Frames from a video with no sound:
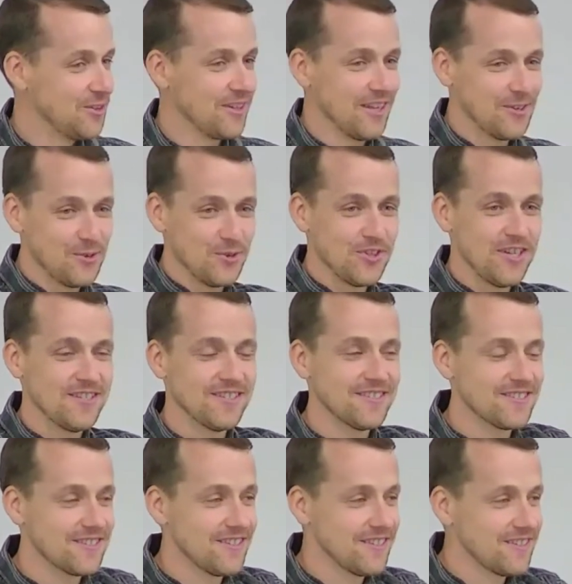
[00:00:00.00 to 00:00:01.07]
a look at who
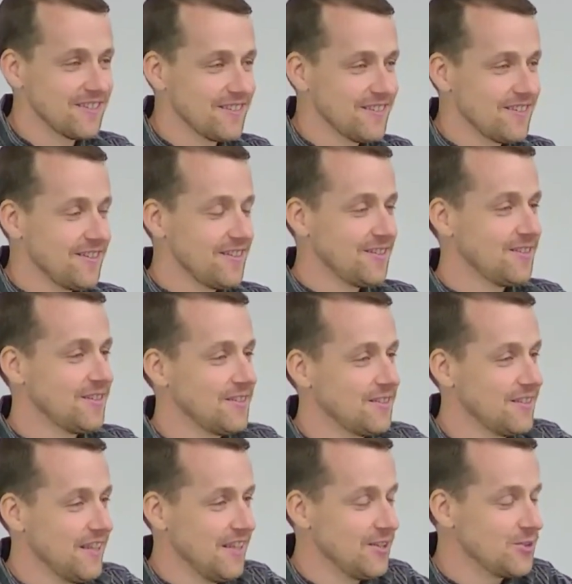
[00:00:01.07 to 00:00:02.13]
Jesus
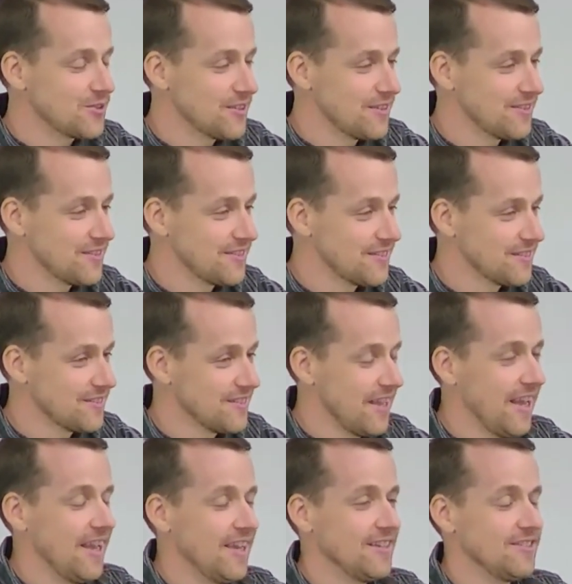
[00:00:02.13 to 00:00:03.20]
is
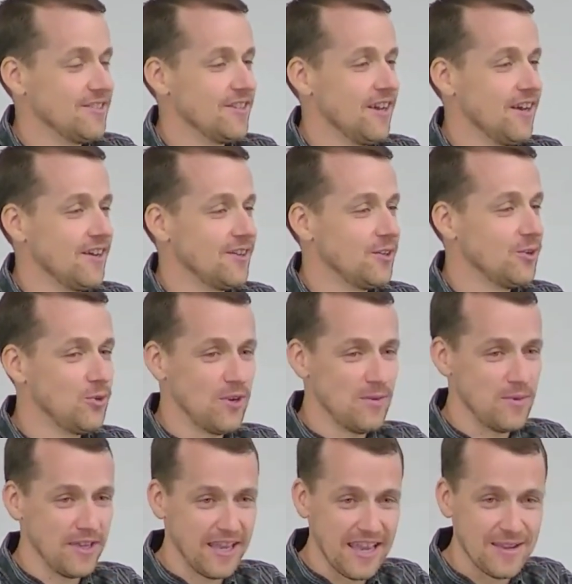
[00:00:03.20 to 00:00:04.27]
and uh, who
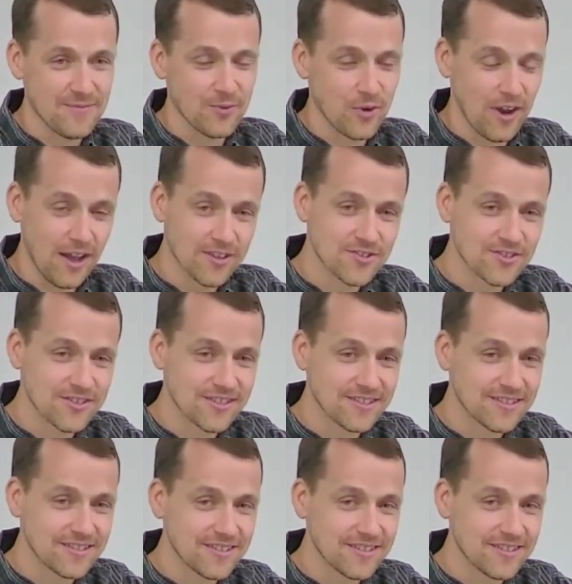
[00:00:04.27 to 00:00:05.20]
he became for us